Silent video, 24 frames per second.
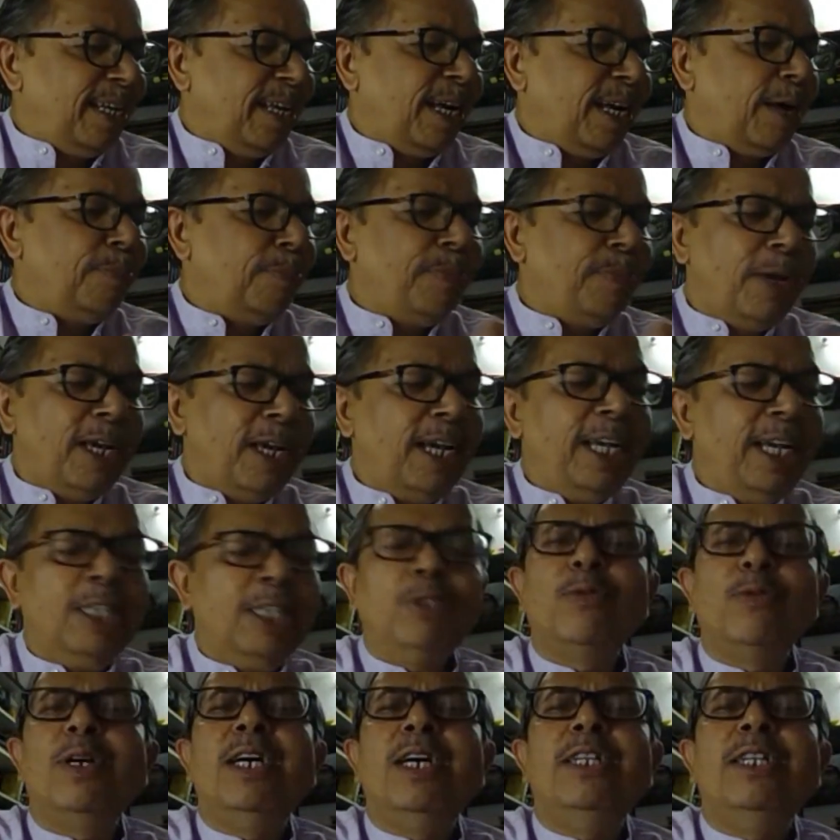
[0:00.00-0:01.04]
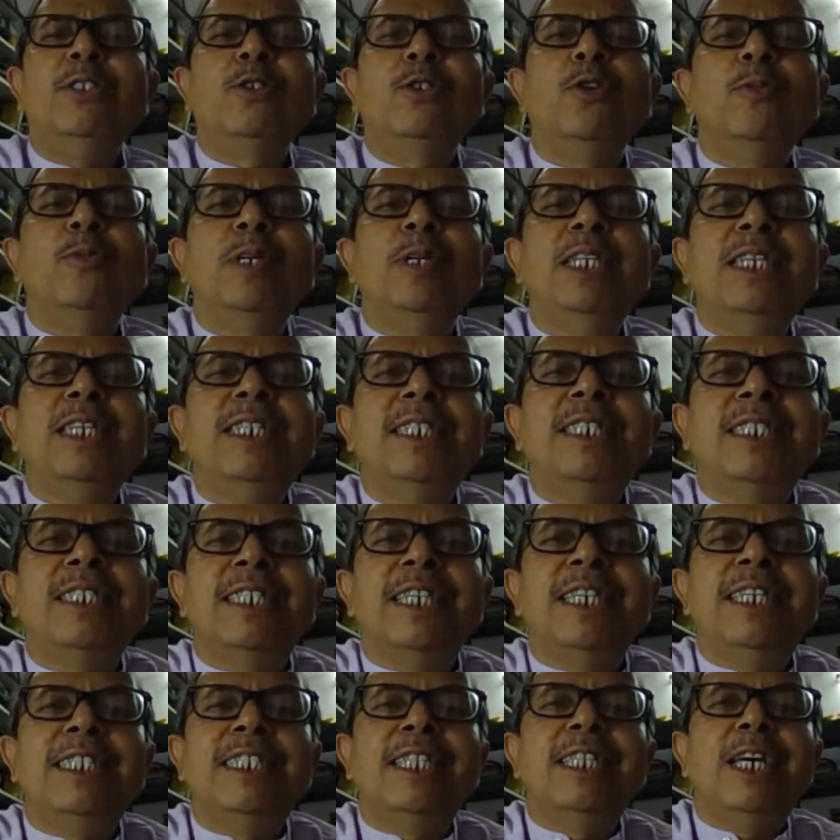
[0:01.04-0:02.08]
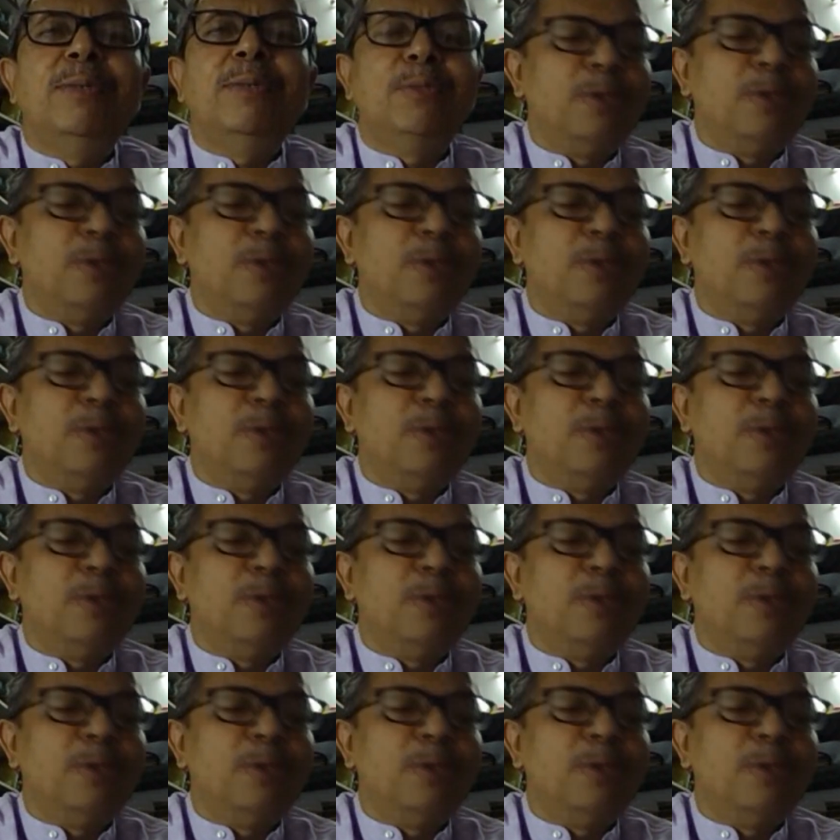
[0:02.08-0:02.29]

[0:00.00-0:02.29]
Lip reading: A place where so many rishis and